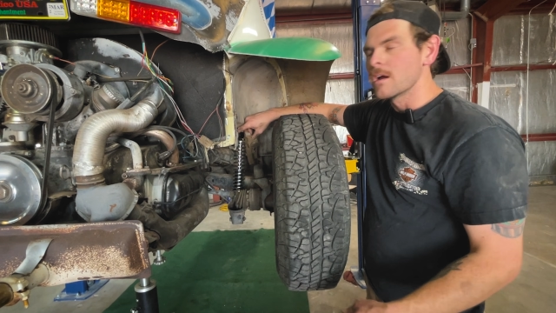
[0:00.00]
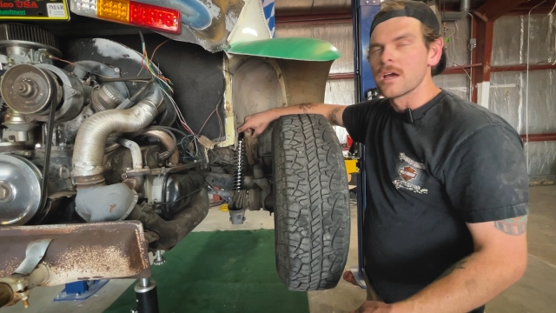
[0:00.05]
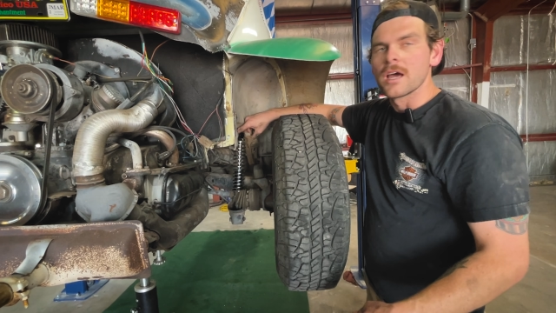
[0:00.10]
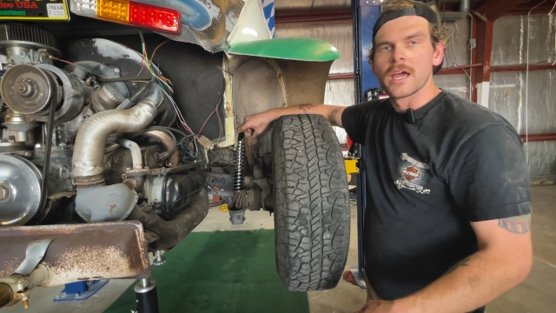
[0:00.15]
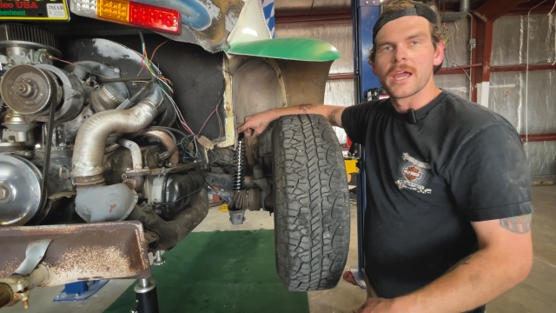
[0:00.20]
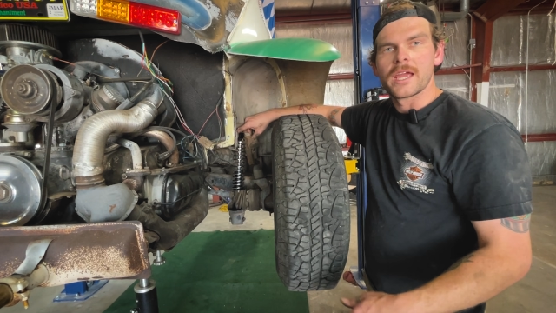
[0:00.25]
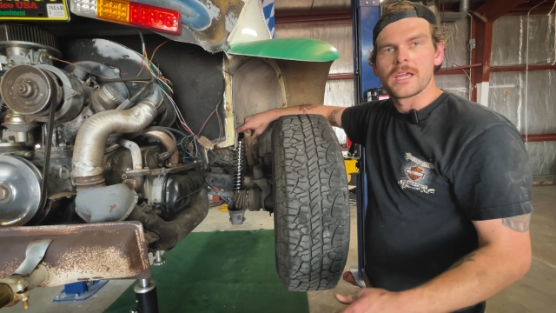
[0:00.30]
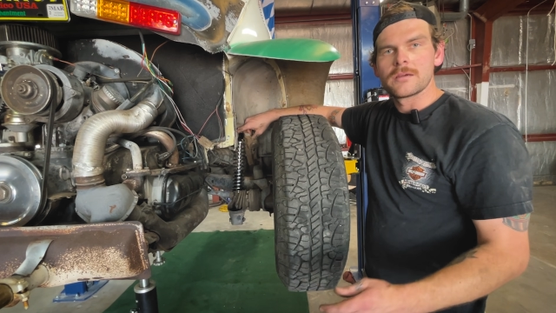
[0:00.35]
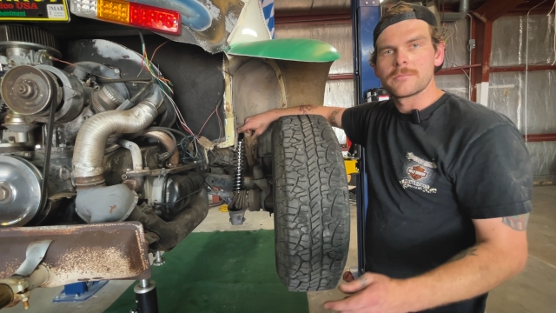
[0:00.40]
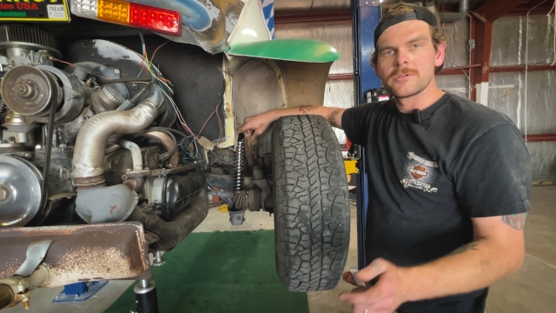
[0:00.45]
a
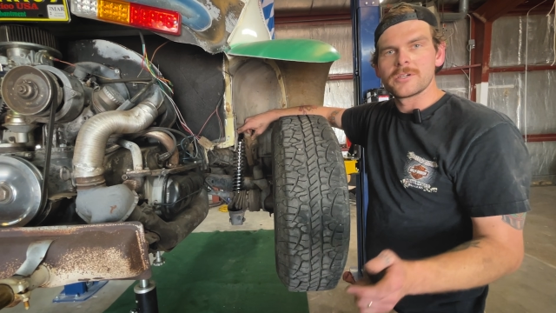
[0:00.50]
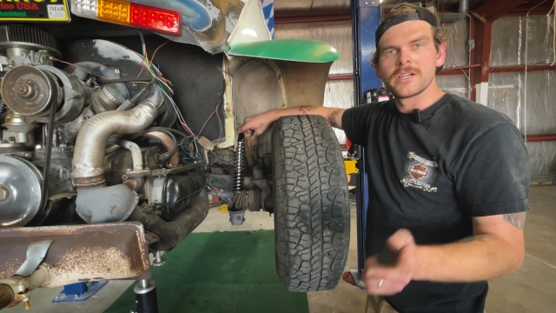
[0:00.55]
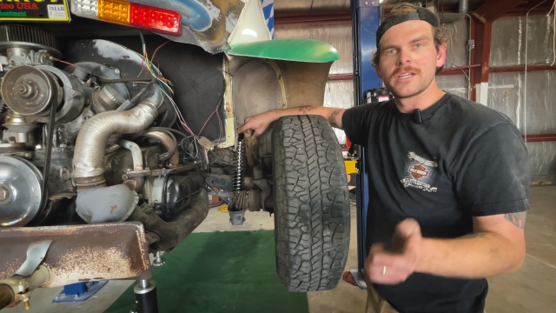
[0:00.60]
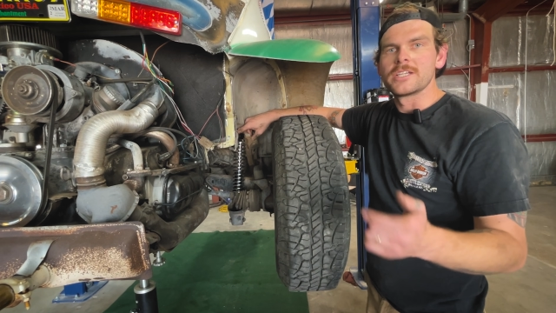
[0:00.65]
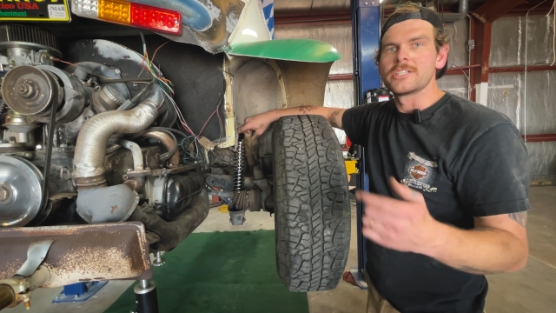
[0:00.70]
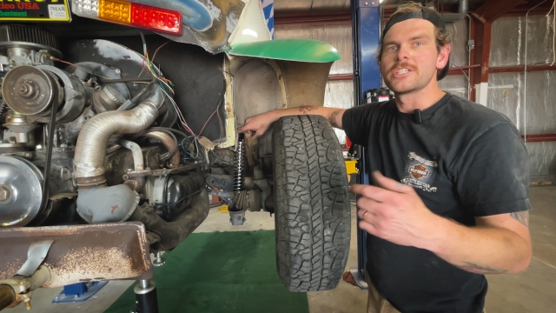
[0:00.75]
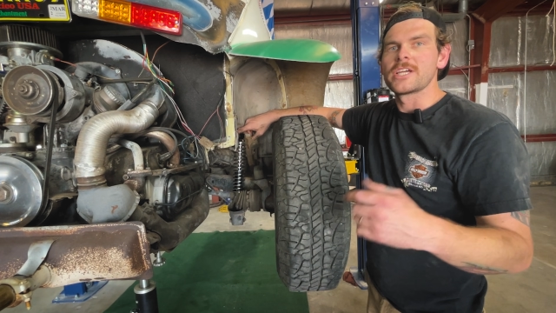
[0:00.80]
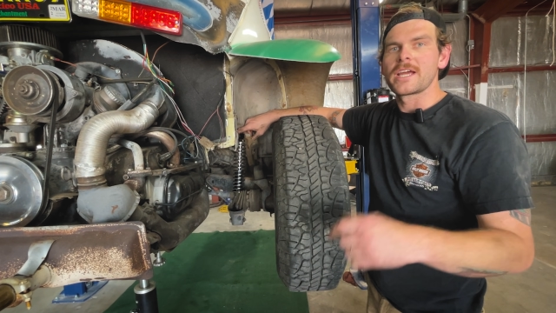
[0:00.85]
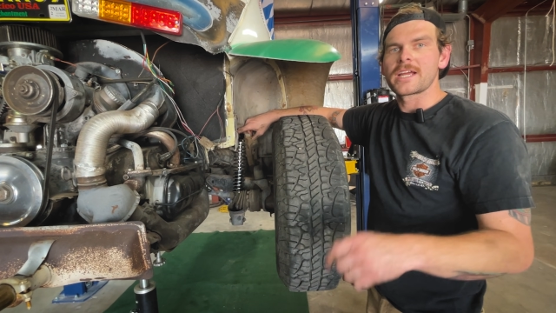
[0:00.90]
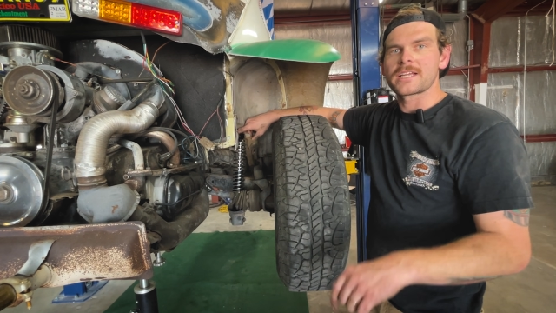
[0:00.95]
hammer and a
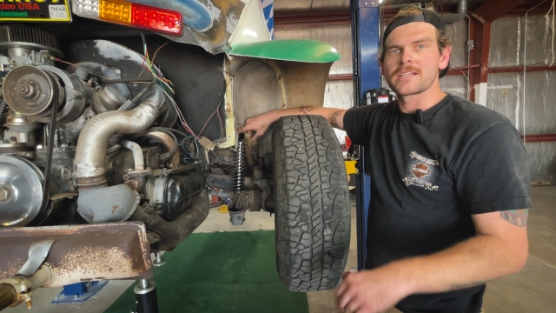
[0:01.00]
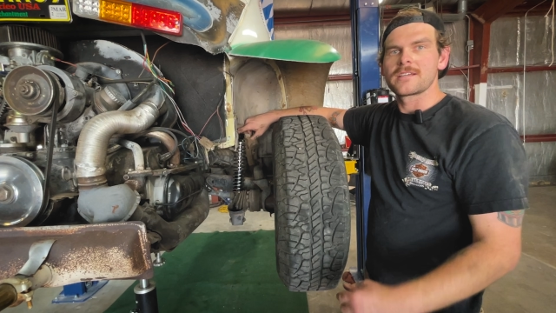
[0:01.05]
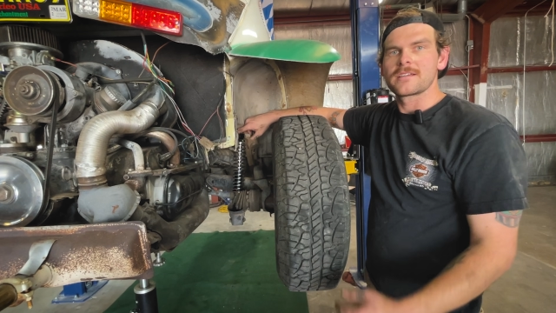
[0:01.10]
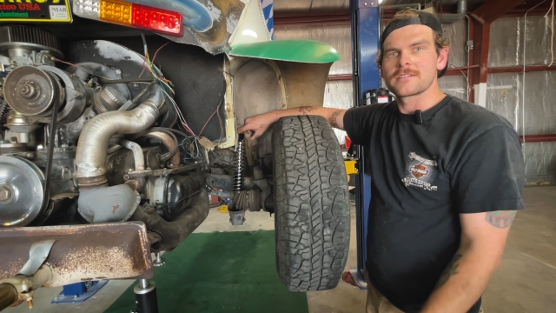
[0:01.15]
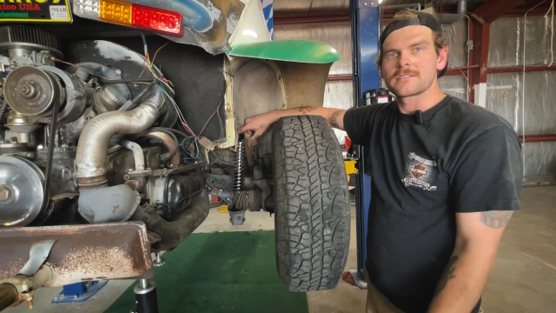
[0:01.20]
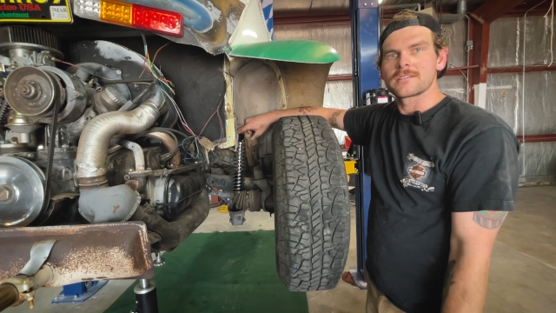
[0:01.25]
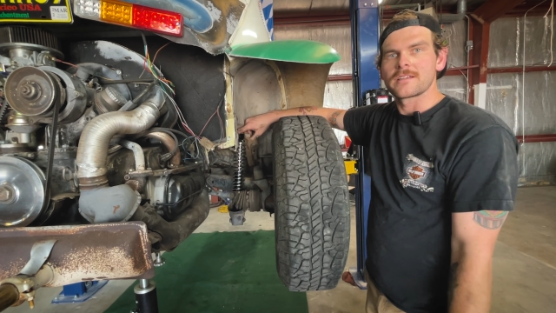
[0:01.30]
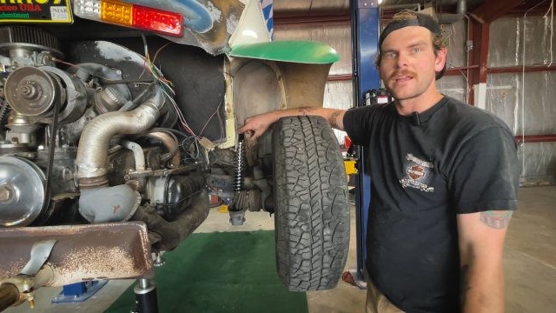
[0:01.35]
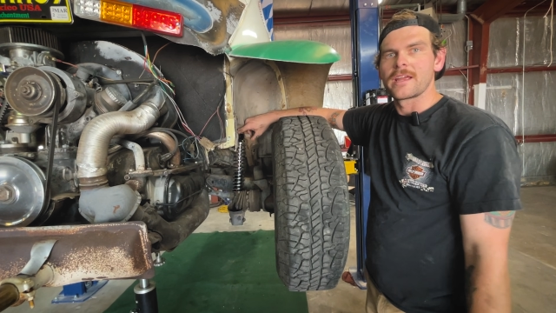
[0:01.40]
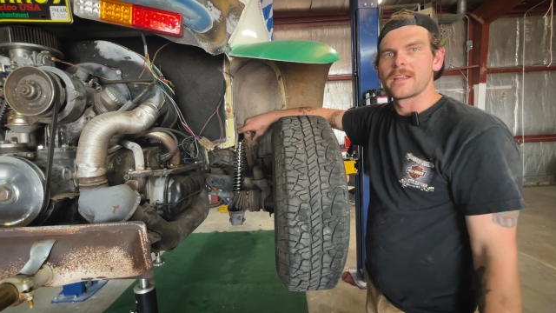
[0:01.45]
jack,
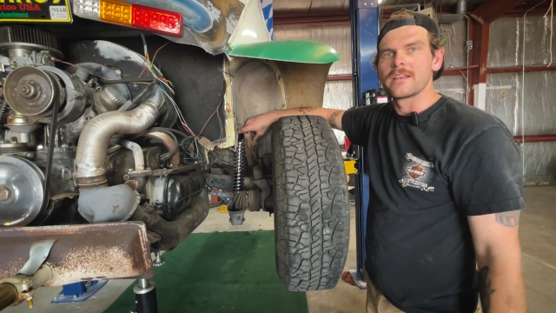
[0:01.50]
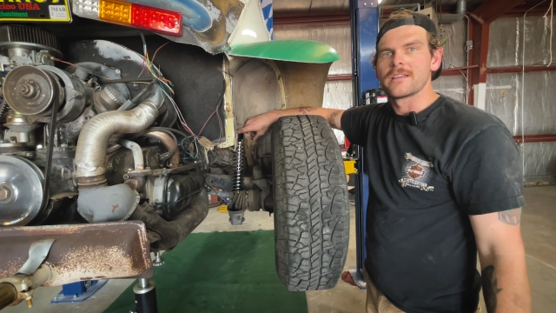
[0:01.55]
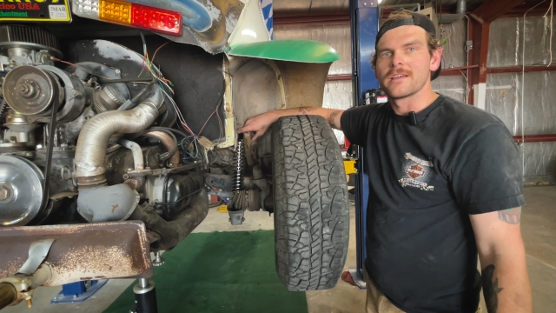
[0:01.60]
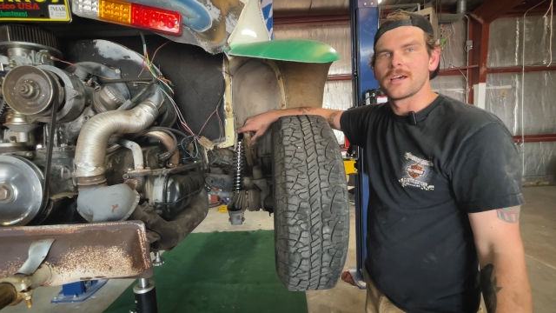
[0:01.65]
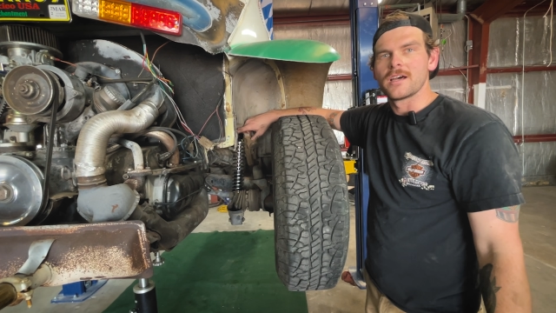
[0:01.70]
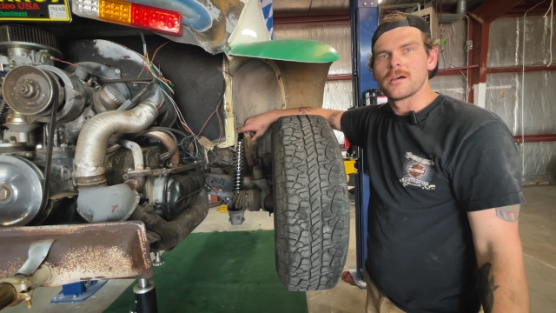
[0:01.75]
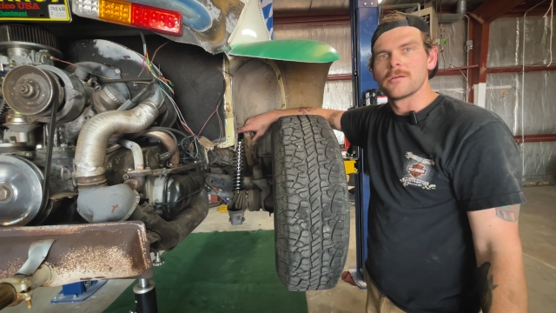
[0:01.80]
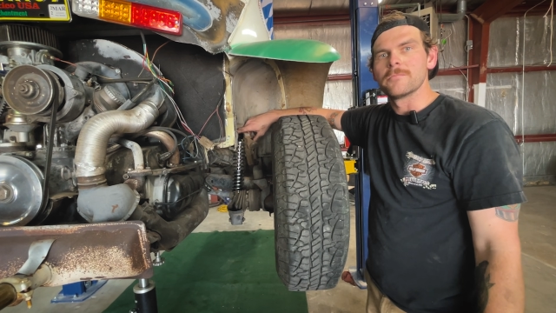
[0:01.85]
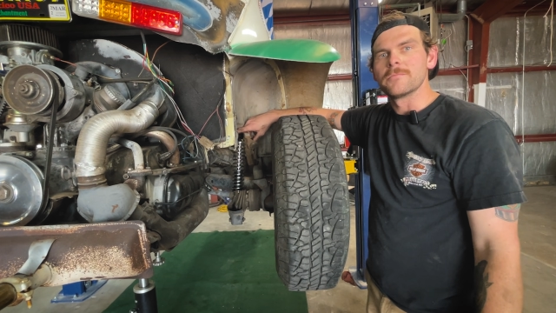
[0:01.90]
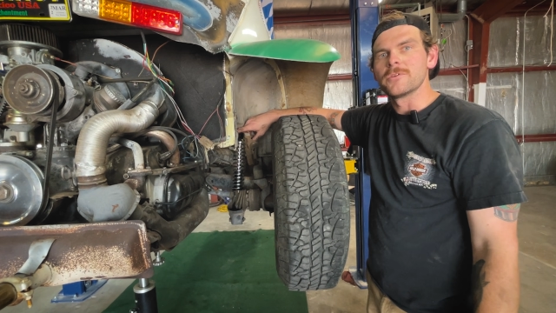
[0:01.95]
and
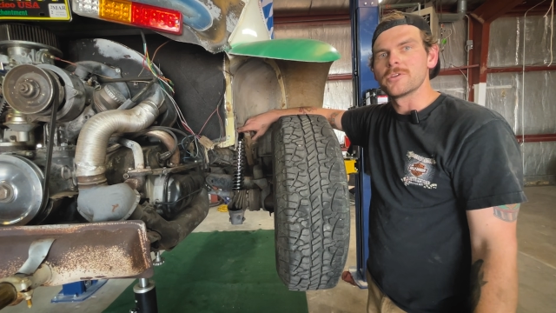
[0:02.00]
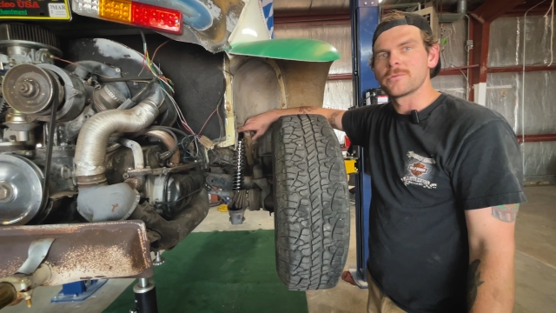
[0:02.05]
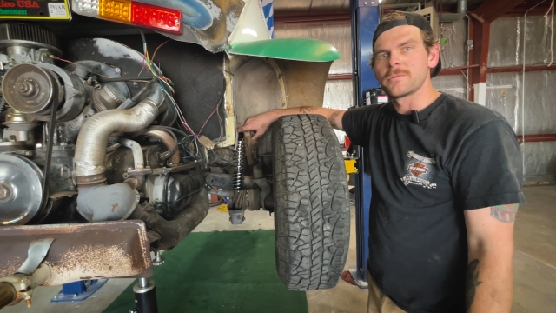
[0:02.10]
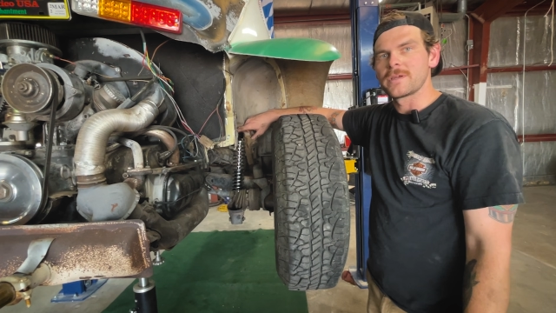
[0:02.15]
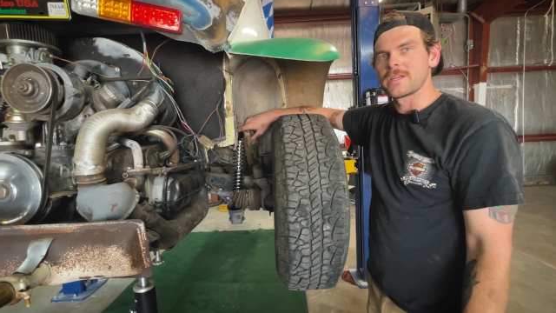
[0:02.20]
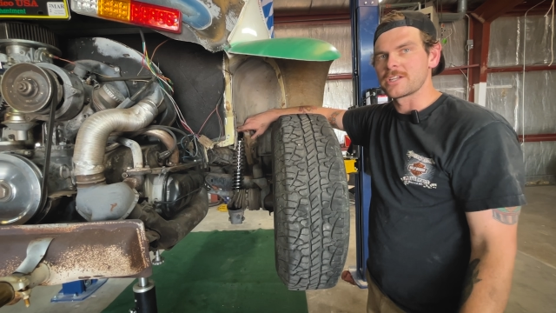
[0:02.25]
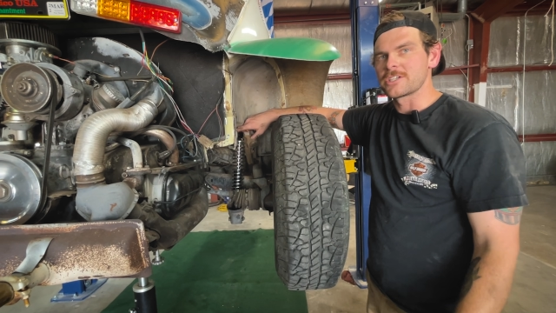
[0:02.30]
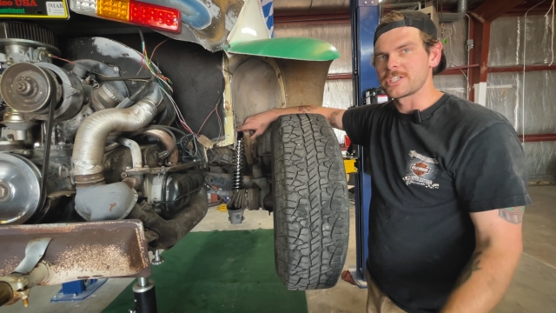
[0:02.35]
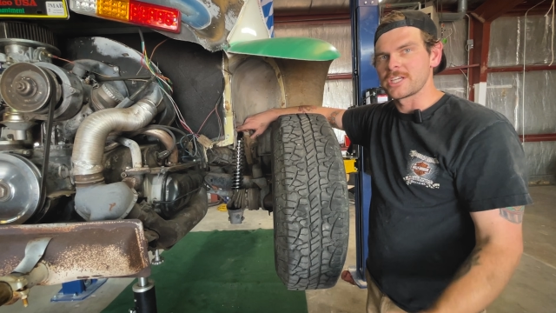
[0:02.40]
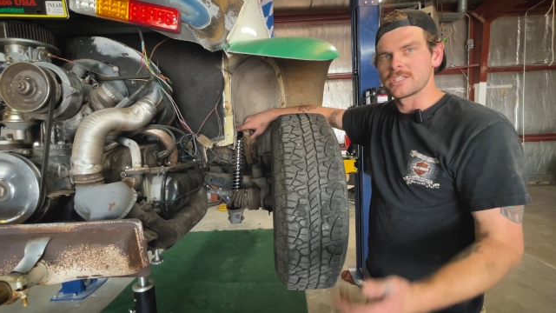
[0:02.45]
you'll be
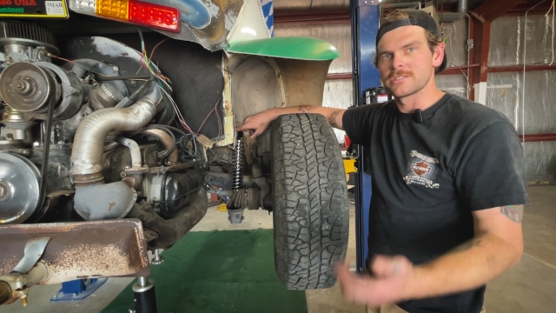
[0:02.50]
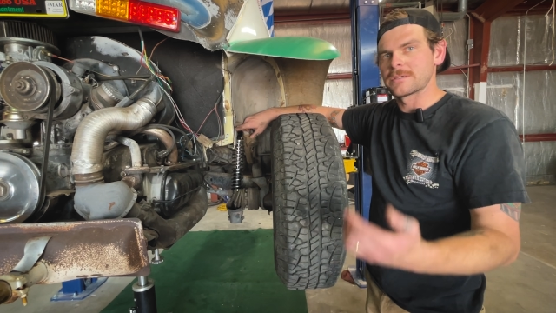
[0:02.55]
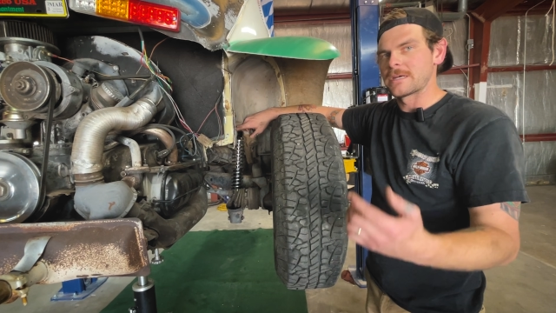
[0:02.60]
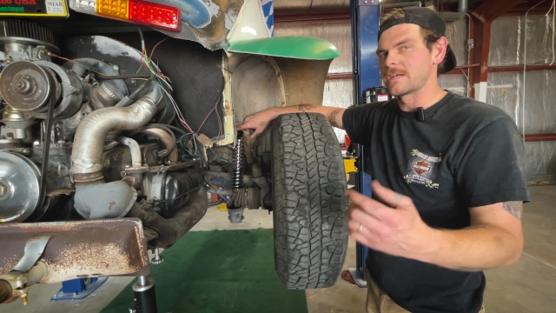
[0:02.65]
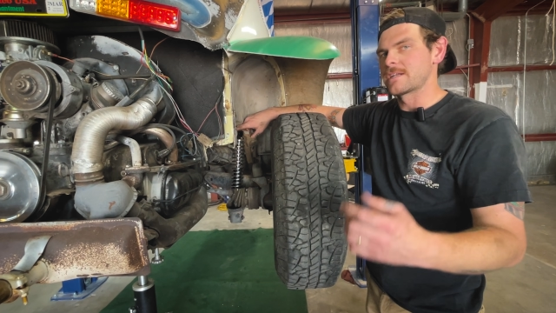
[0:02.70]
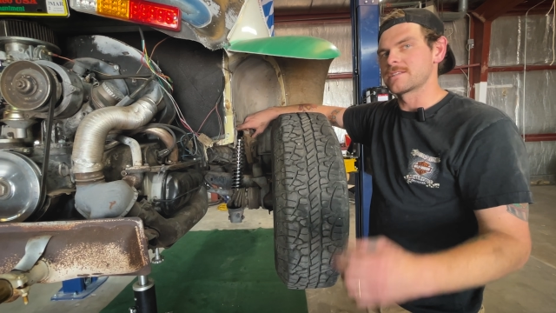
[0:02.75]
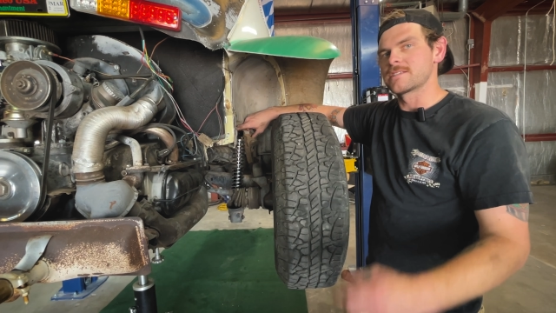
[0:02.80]
able to change around.